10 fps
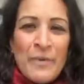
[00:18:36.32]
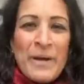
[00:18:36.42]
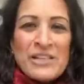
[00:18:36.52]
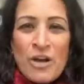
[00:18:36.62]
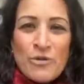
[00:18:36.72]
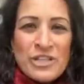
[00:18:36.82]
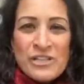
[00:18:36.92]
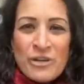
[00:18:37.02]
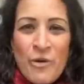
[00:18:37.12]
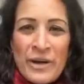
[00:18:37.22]
And the best
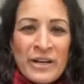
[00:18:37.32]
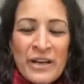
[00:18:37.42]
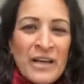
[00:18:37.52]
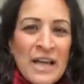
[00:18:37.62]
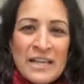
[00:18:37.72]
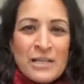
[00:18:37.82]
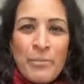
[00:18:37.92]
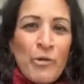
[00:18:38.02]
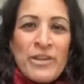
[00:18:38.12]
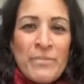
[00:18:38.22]
coaches are going to
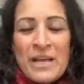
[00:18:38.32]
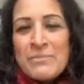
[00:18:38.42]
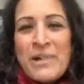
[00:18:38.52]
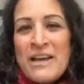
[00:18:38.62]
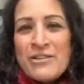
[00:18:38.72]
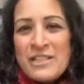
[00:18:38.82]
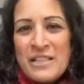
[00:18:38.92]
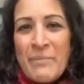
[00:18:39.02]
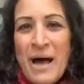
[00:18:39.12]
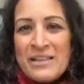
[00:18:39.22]
deploy the best players that
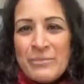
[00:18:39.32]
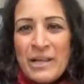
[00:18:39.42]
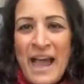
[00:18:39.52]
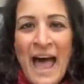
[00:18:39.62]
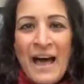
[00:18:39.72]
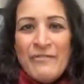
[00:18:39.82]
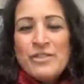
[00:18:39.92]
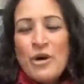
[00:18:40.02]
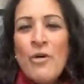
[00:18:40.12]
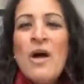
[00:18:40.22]
they possibly have.
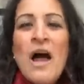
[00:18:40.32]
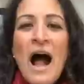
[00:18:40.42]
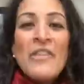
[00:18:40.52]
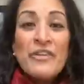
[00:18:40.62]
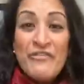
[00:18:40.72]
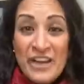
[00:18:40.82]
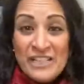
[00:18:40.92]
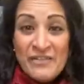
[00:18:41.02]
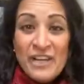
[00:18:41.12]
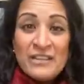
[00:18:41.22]
So on the
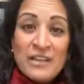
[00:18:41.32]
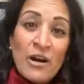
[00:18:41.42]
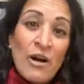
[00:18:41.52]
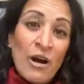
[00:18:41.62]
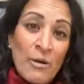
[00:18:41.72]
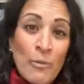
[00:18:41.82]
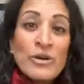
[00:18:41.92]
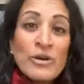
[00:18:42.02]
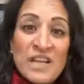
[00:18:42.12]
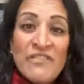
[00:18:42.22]
face of it, there are more
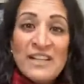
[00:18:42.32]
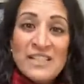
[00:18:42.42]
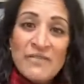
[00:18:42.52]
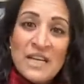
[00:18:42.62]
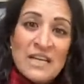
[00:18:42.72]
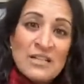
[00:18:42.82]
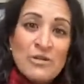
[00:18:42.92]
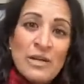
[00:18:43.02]
defensive needs.